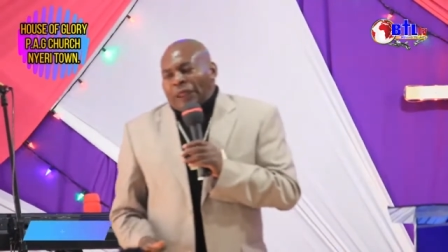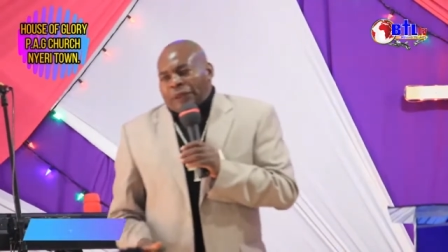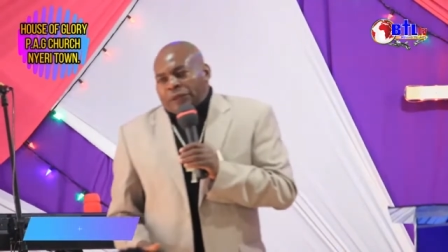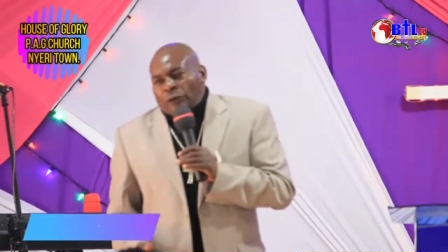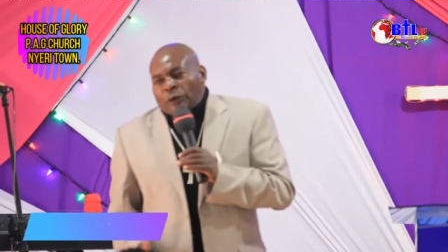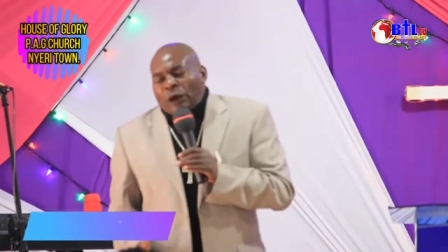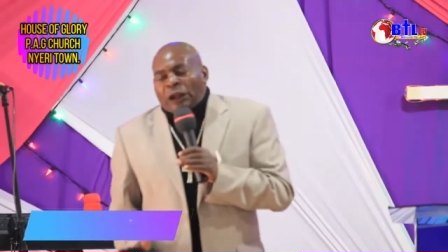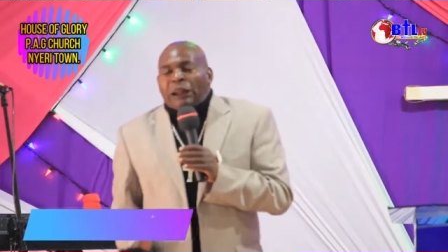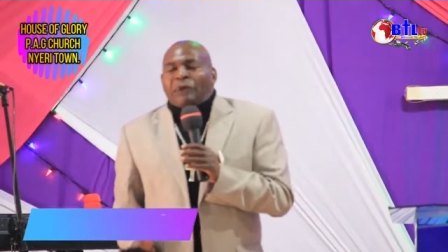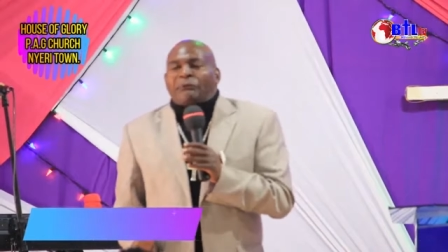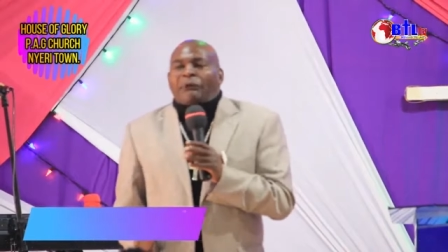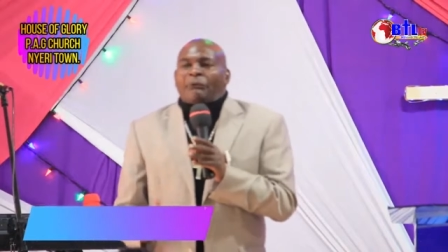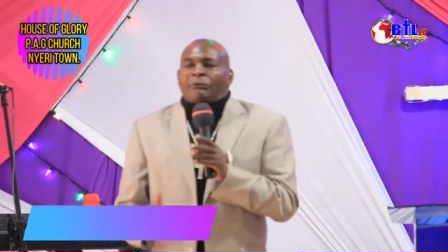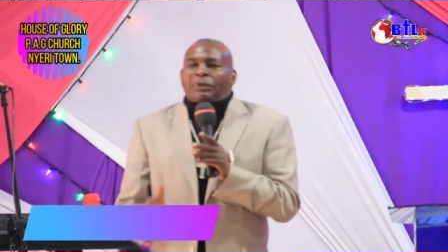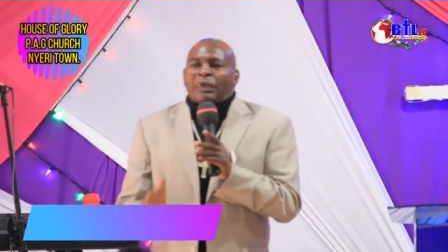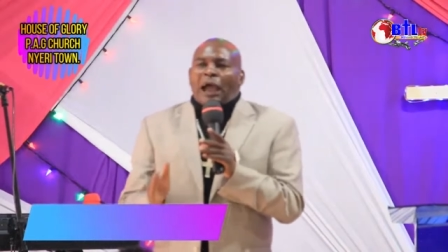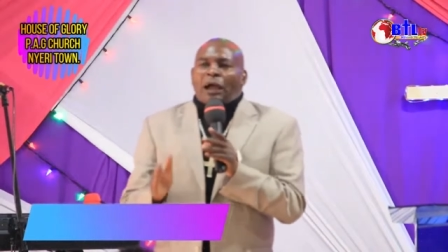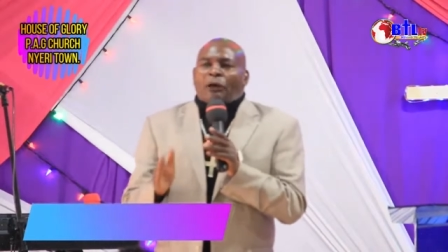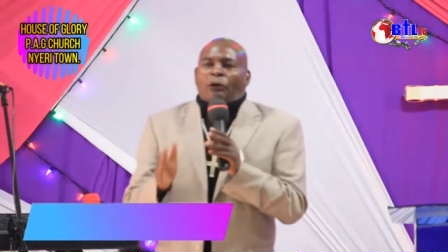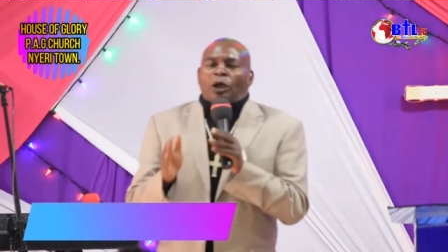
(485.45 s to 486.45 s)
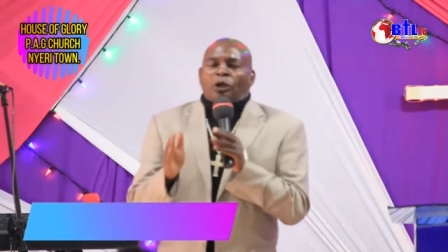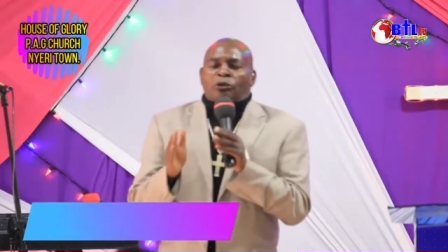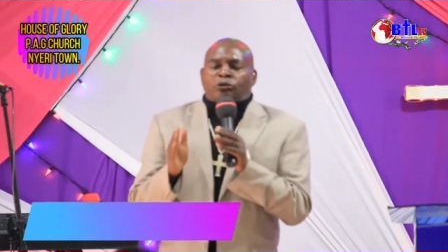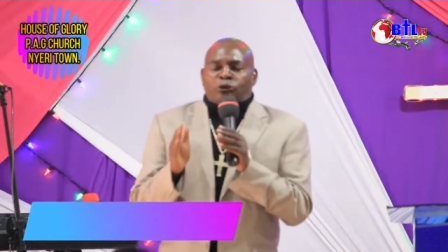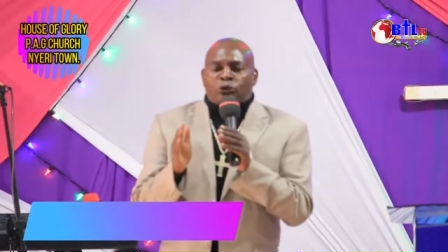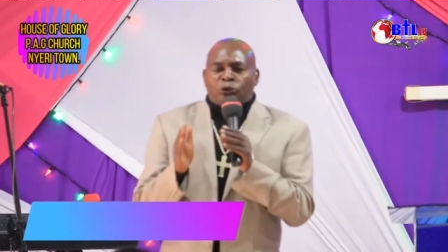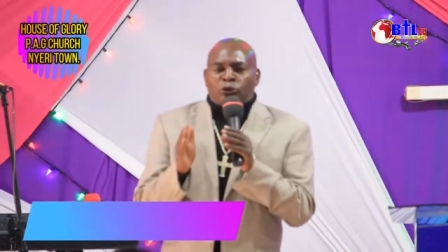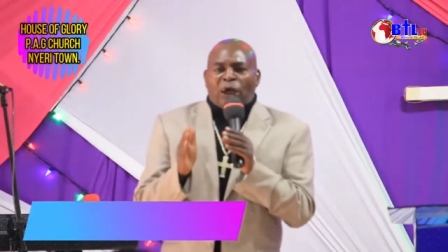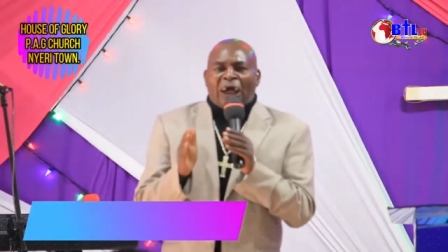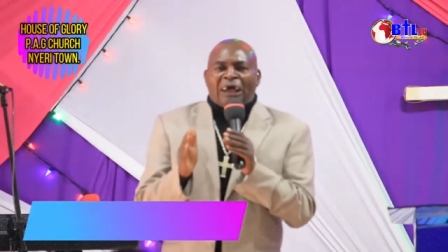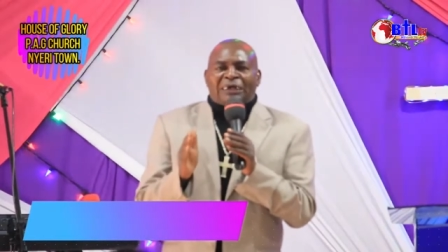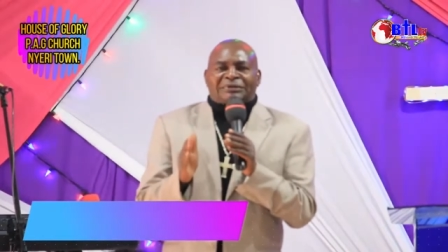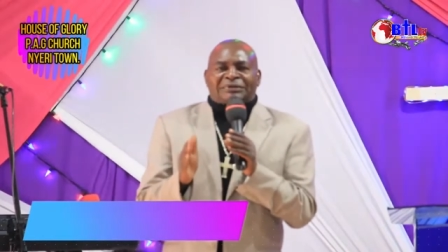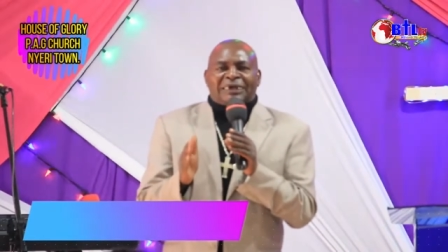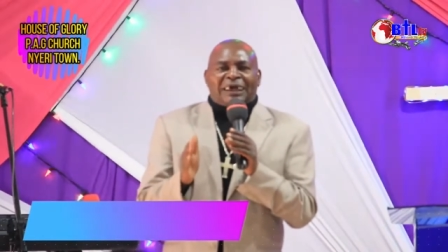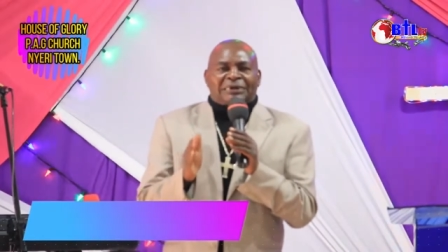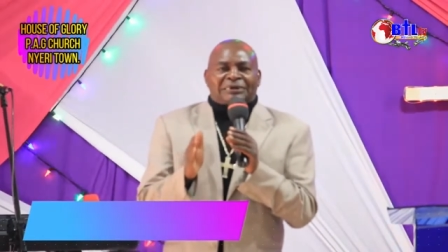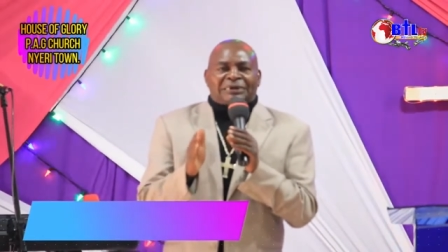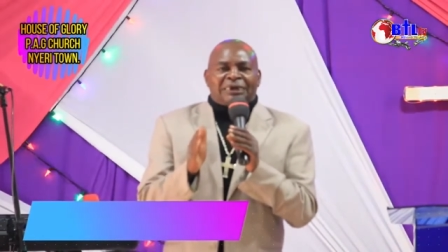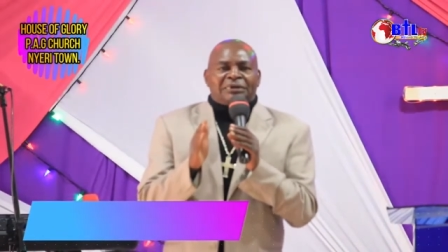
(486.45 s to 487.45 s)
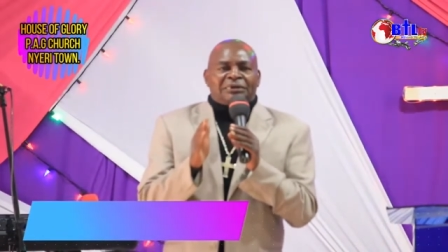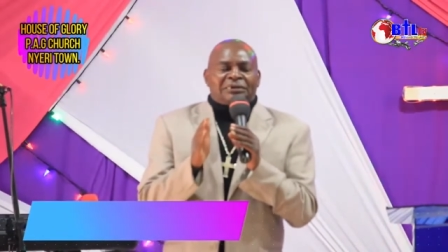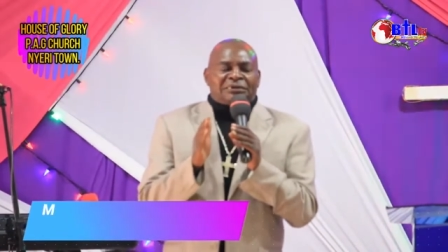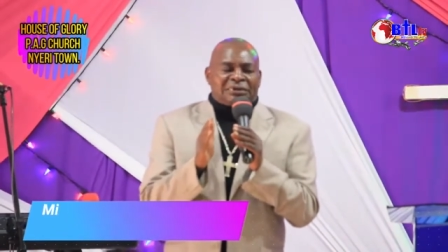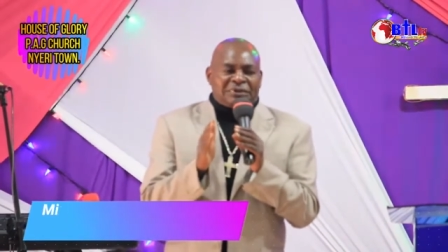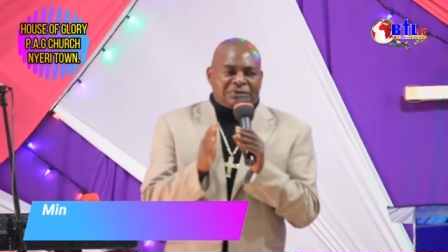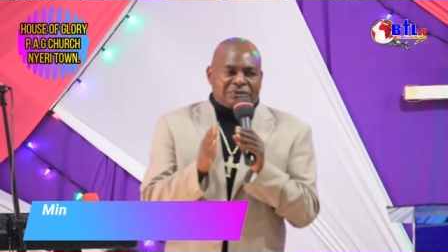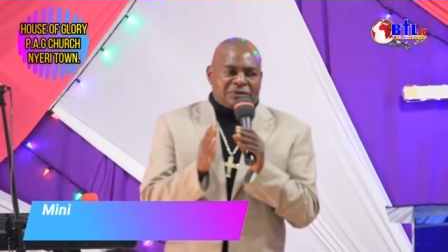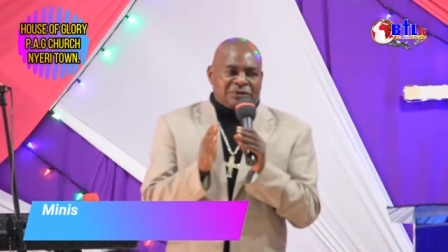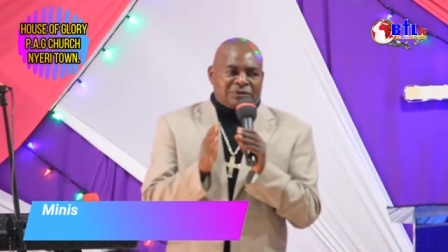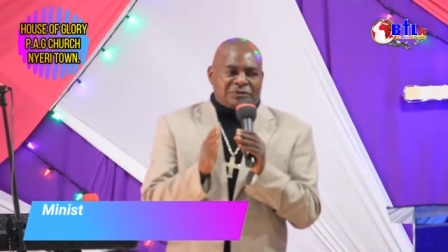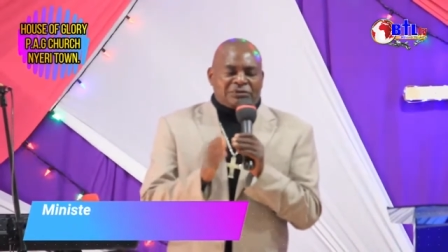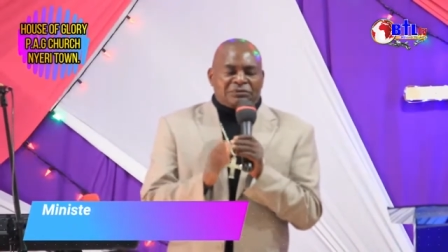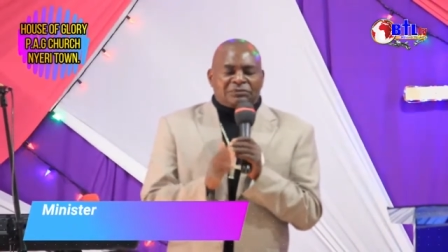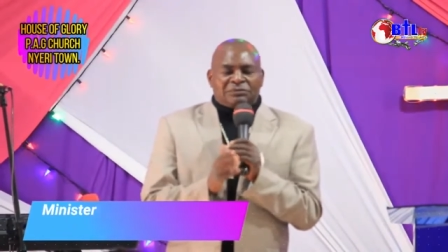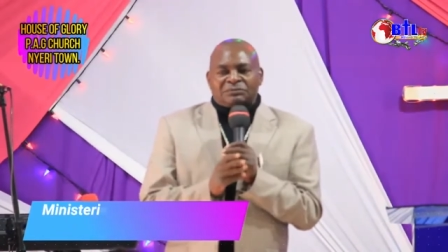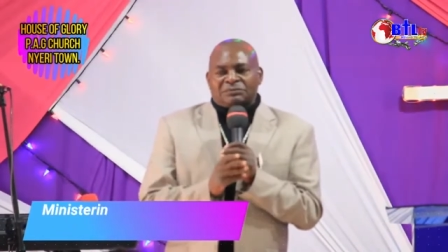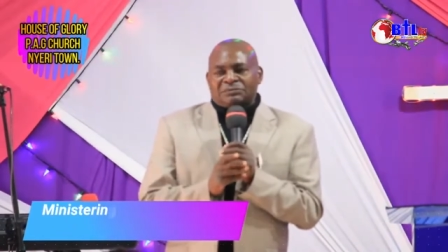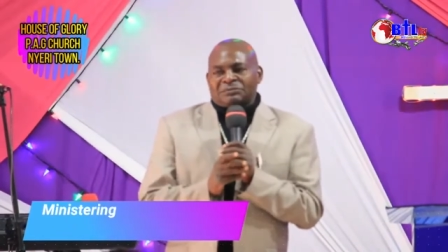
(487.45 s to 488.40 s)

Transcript: that whenever we are going through a certain season,